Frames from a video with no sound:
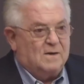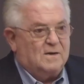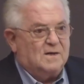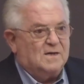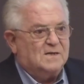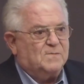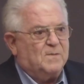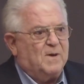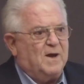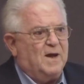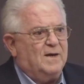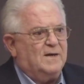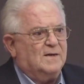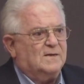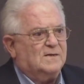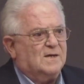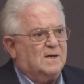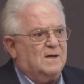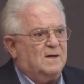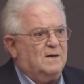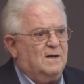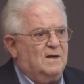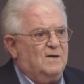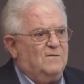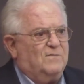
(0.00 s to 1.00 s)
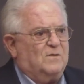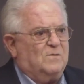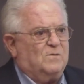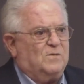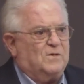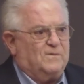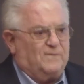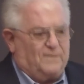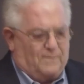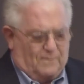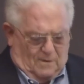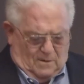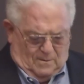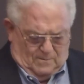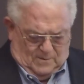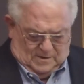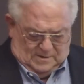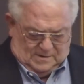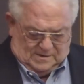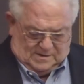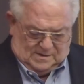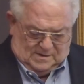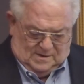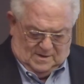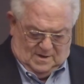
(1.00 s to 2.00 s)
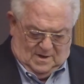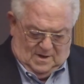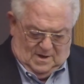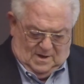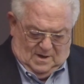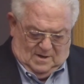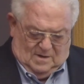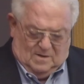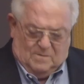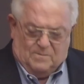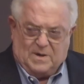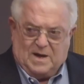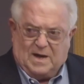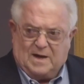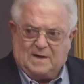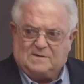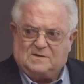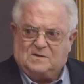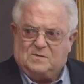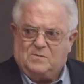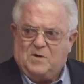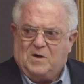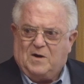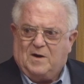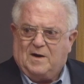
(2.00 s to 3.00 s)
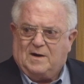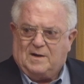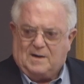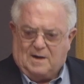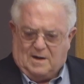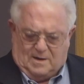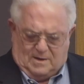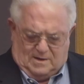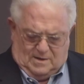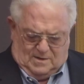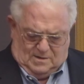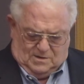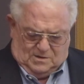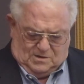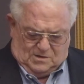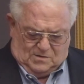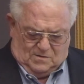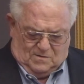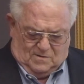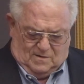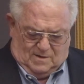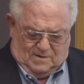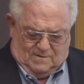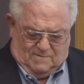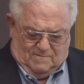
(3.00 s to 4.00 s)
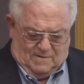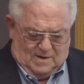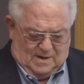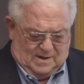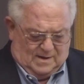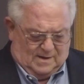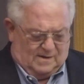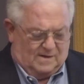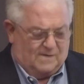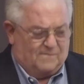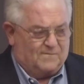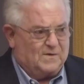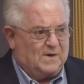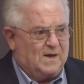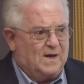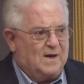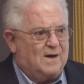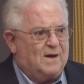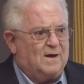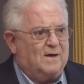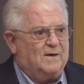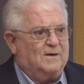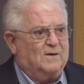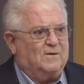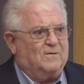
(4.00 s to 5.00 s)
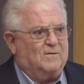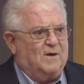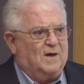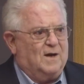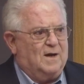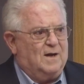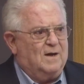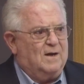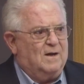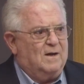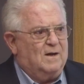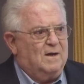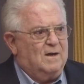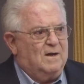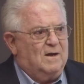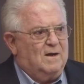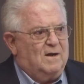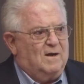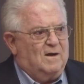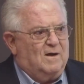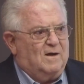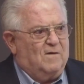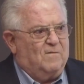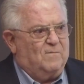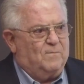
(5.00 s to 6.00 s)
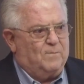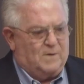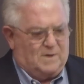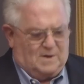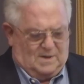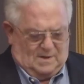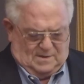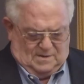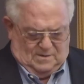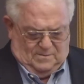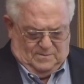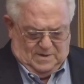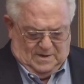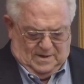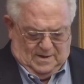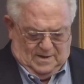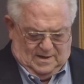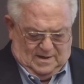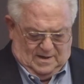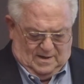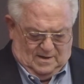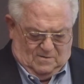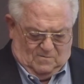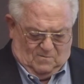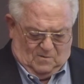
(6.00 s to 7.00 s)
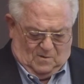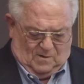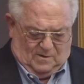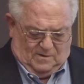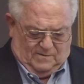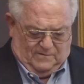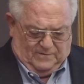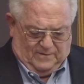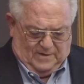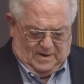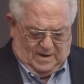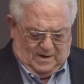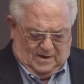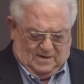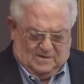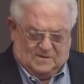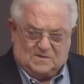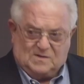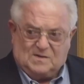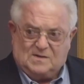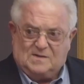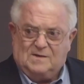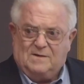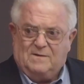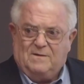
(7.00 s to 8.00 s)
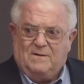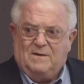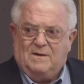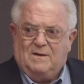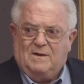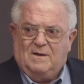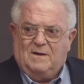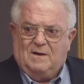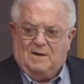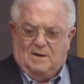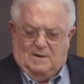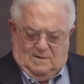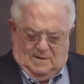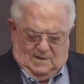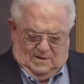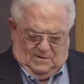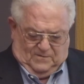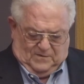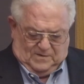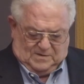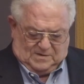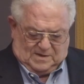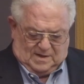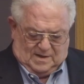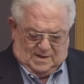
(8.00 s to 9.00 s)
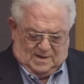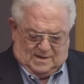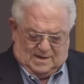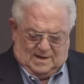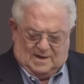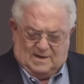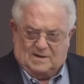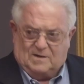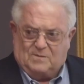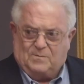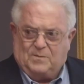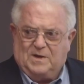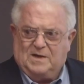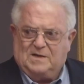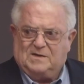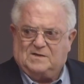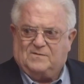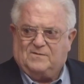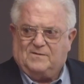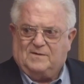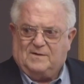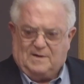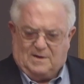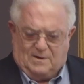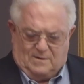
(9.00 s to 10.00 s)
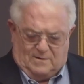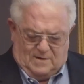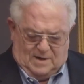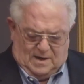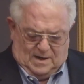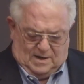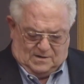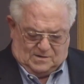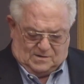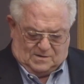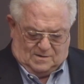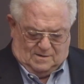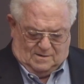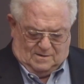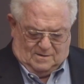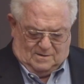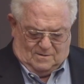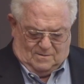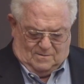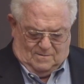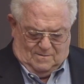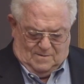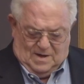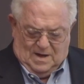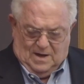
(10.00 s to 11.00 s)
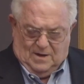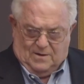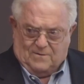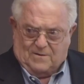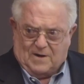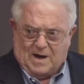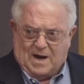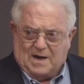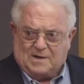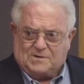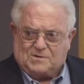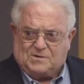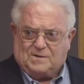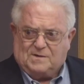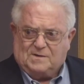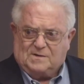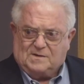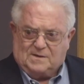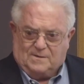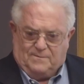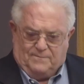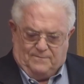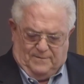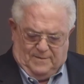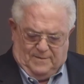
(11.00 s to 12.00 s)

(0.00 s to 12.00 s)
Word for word: Despite its uneven performance, the Pax Americana assured a relatively high degree of predictability in world affairs that facilitated peaceful international interactions.